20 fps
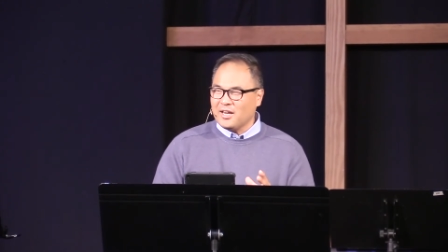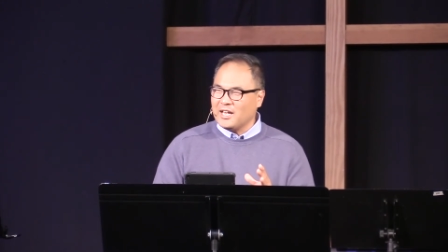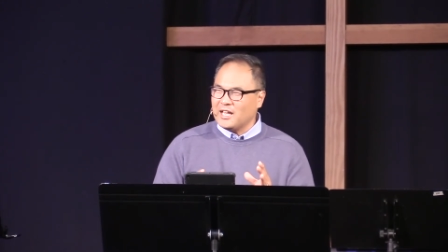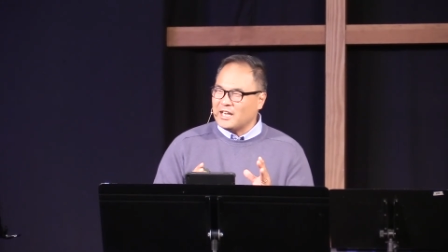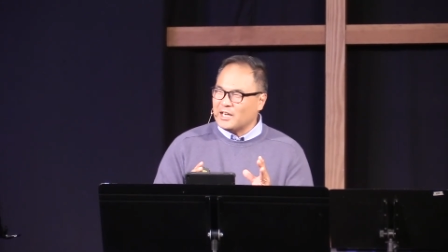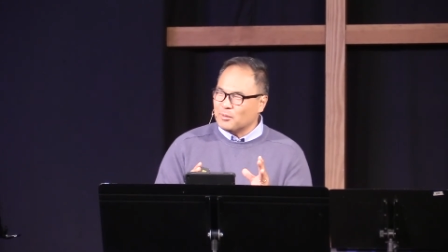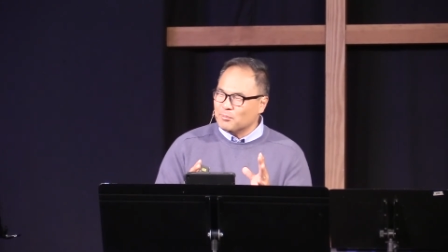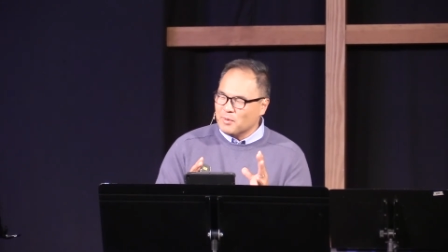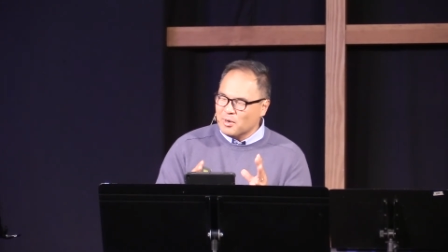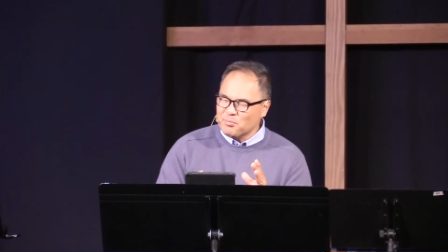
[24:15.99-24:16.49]

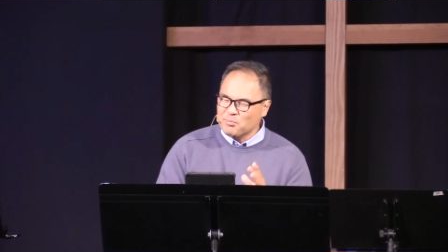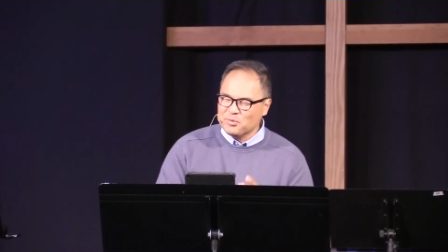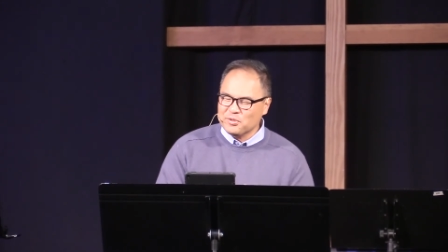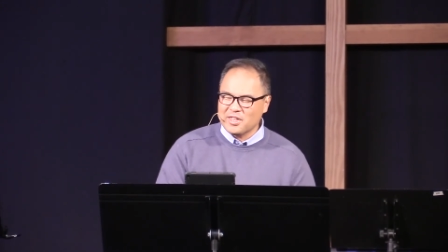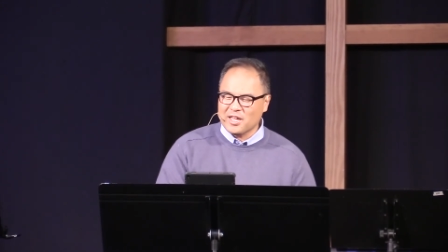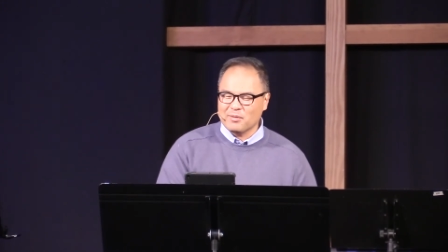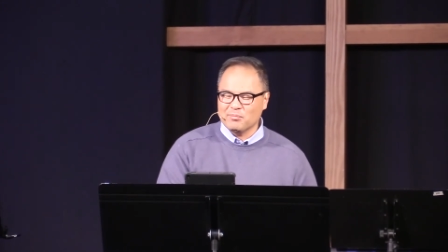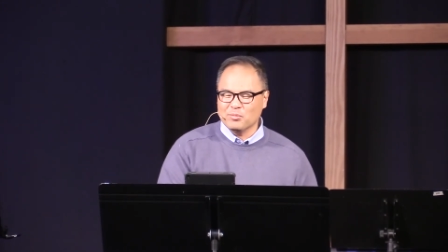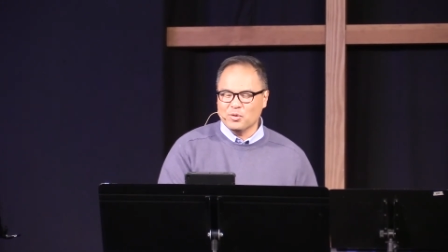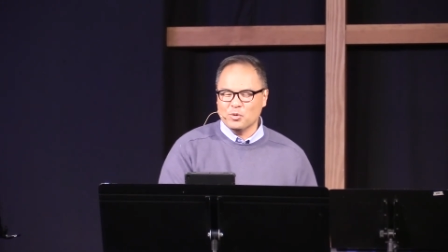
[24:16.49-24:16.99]
And I remember
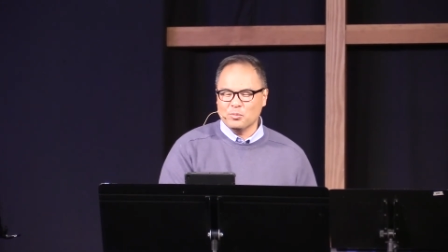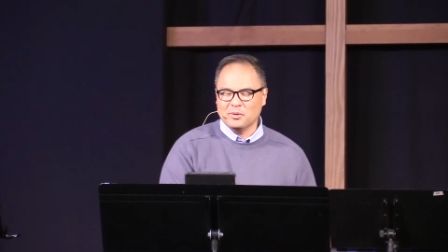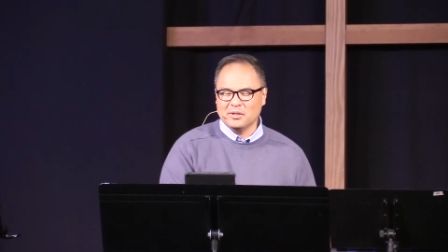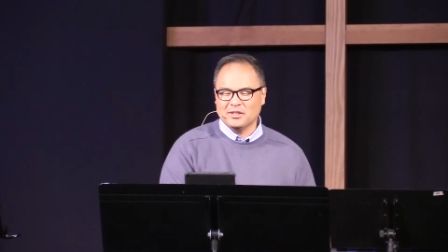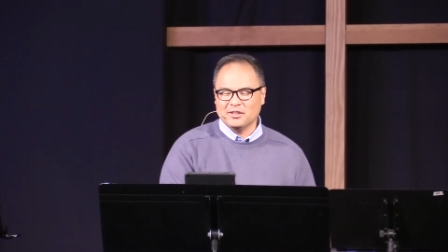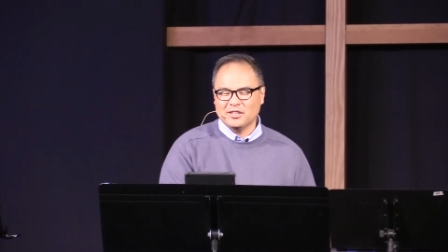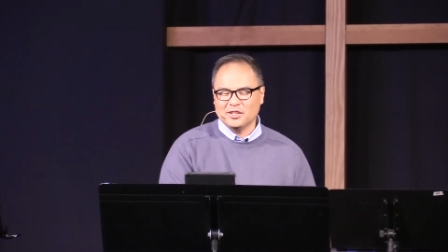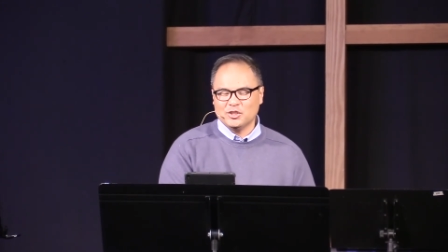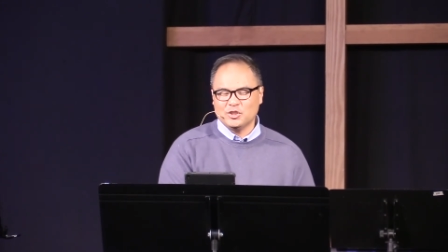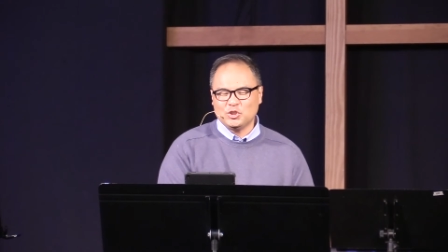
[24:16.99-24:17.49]
that
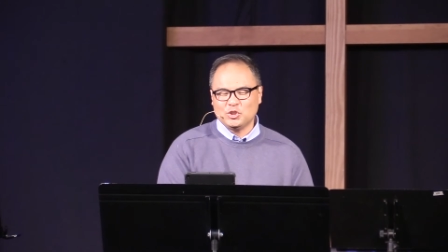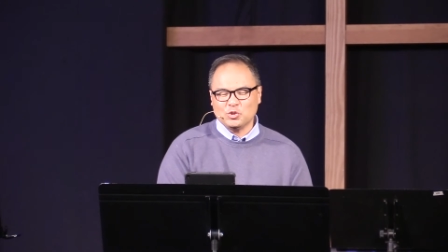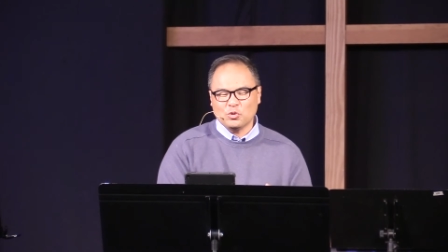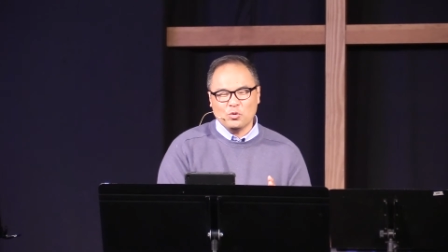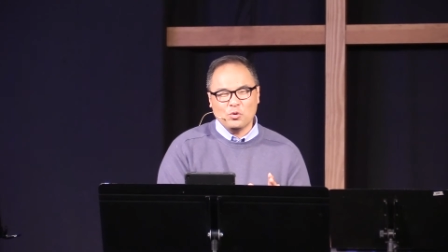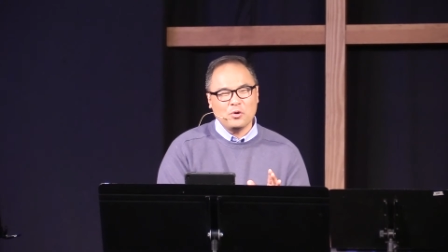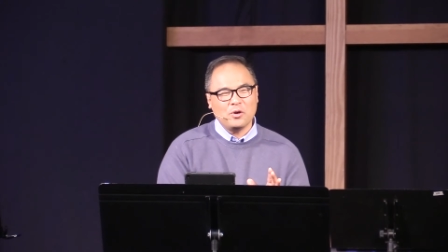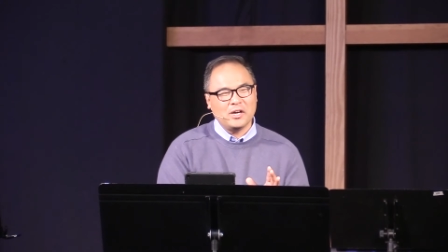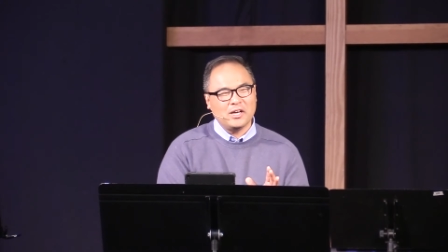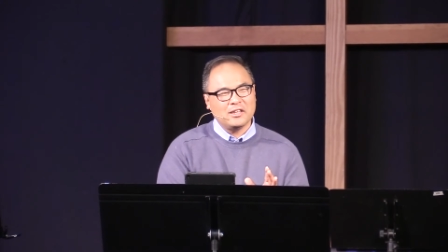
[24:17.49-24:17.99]
moment, the
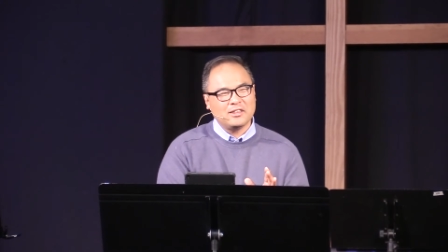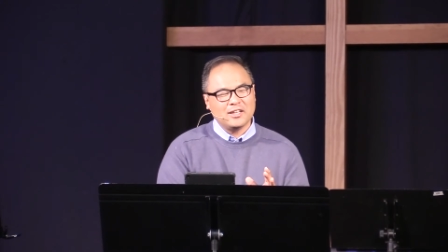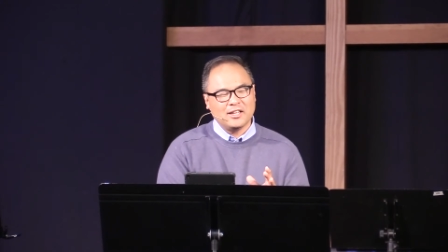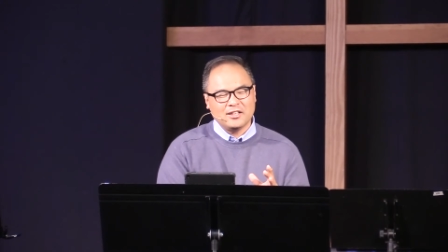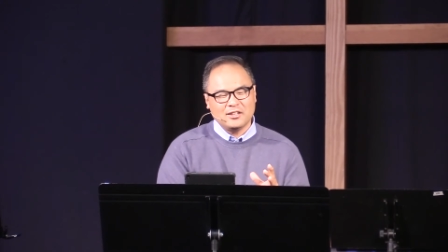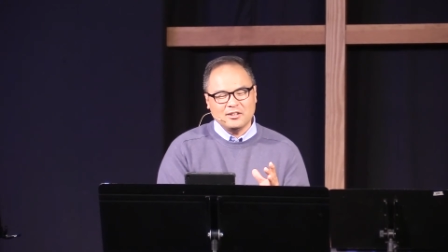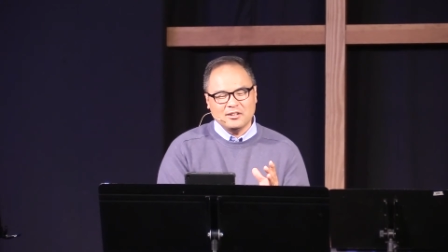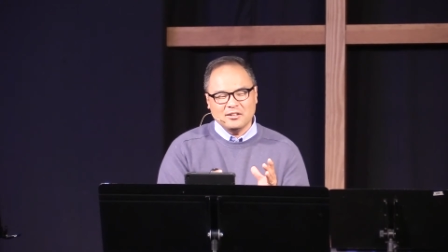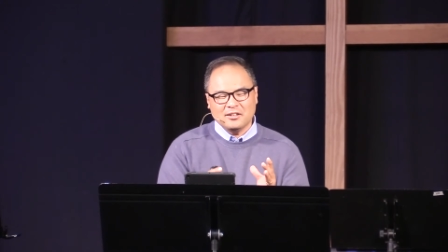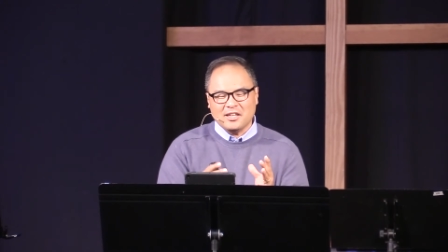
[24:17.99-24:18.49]
joy that
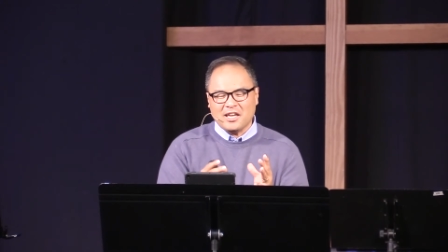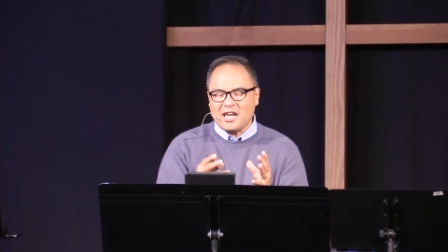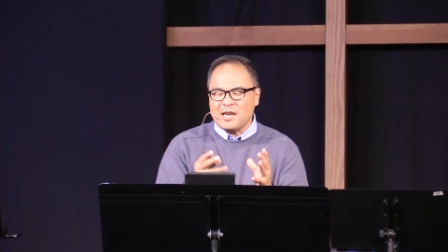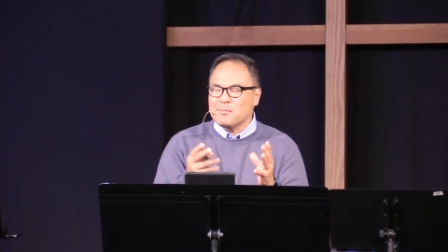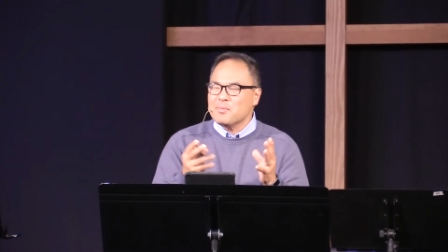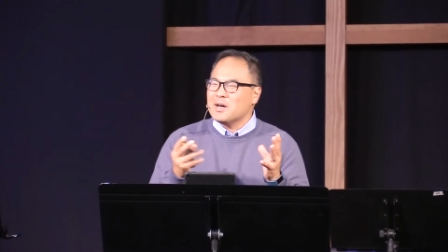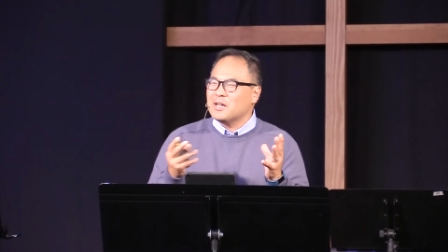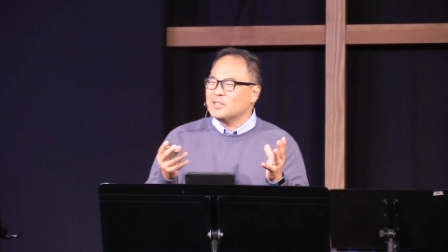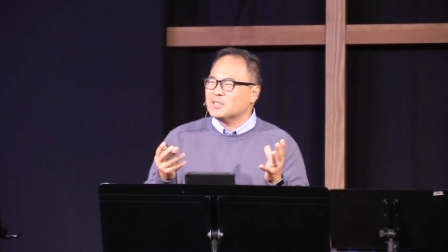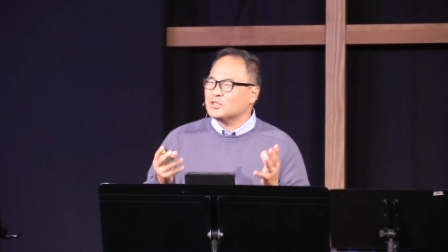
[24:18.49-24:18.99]

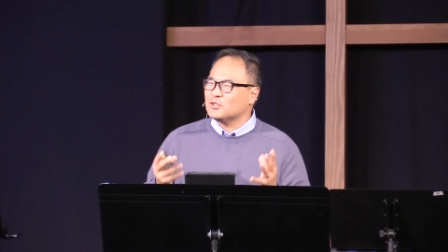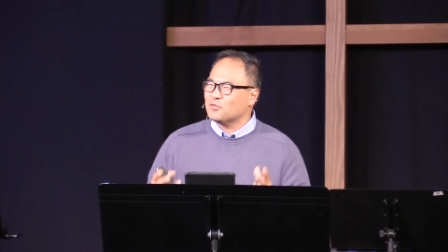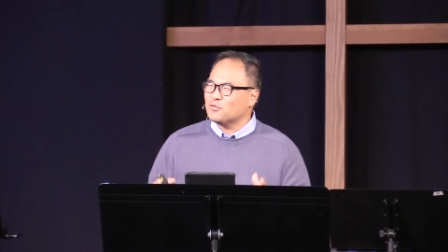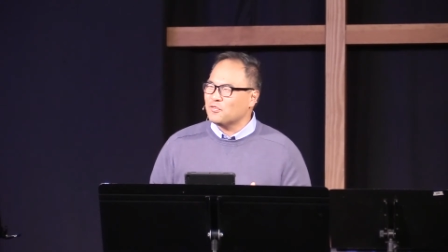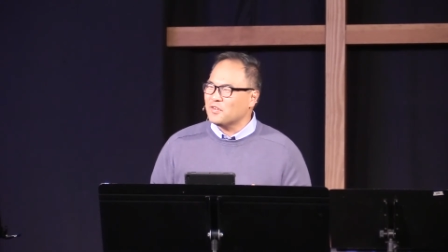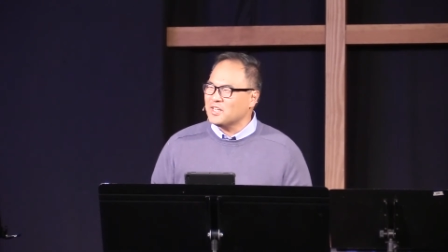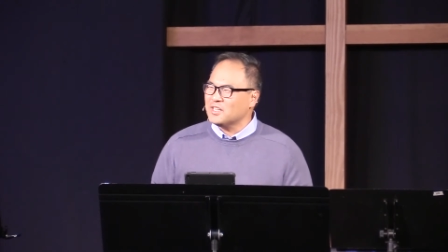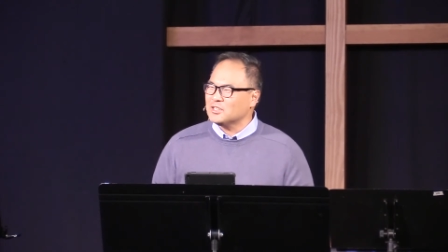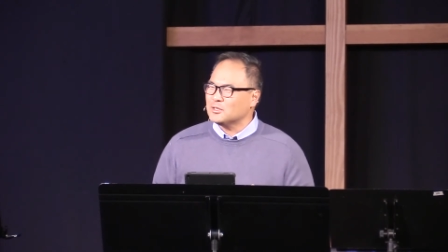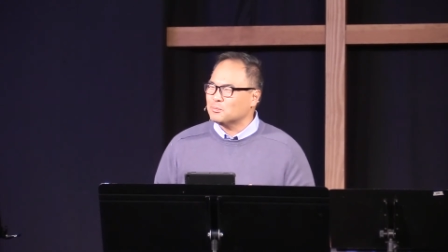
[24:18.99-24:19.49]
came on his
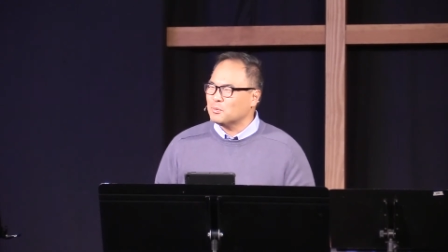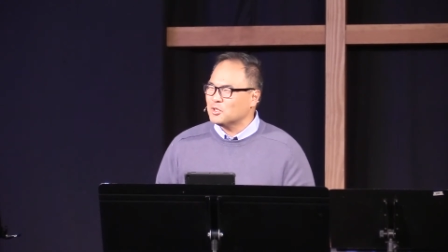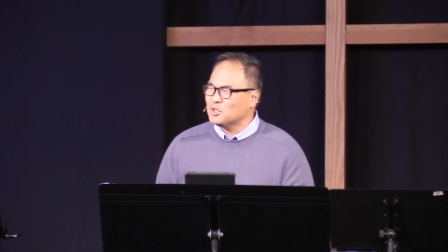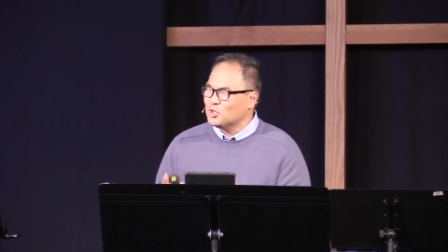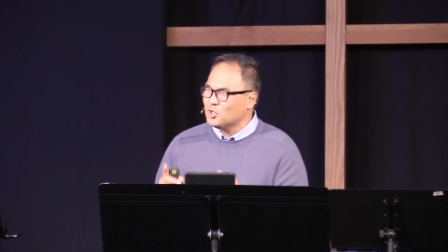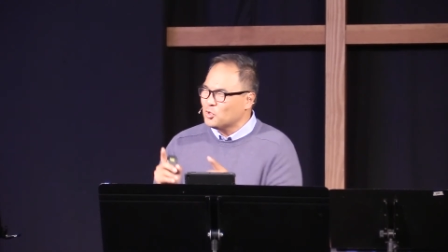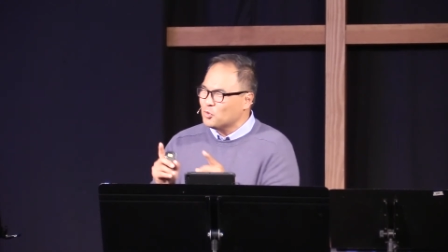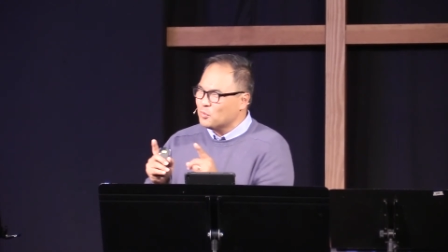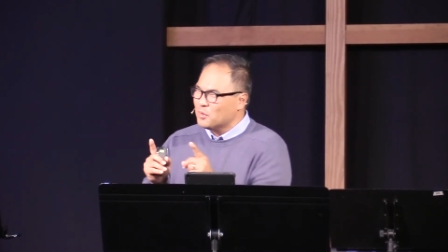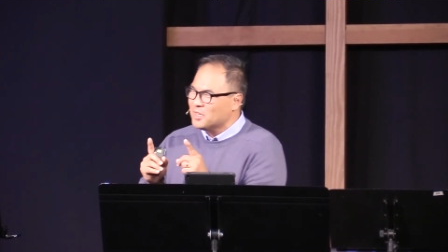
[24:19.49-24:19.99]
face. But
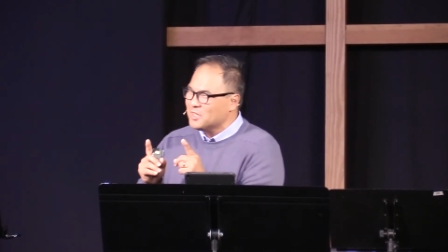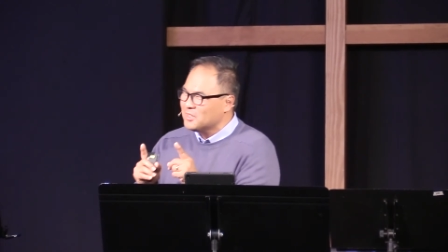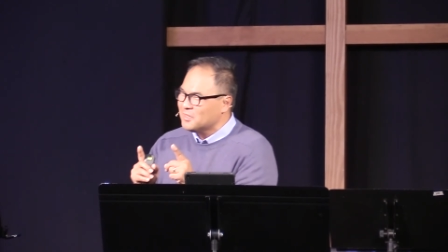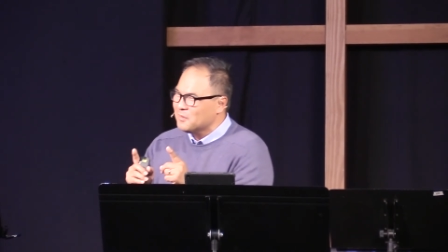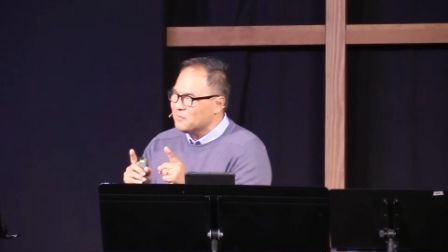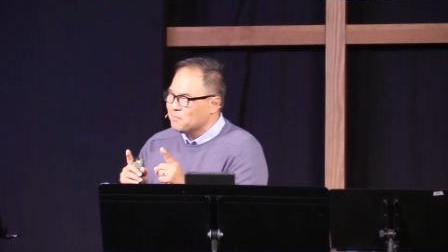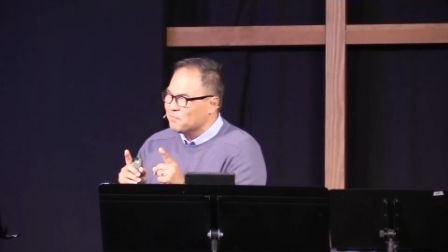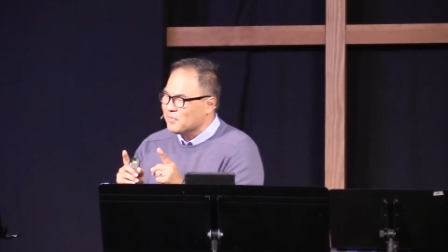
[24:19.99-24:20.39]
you know what?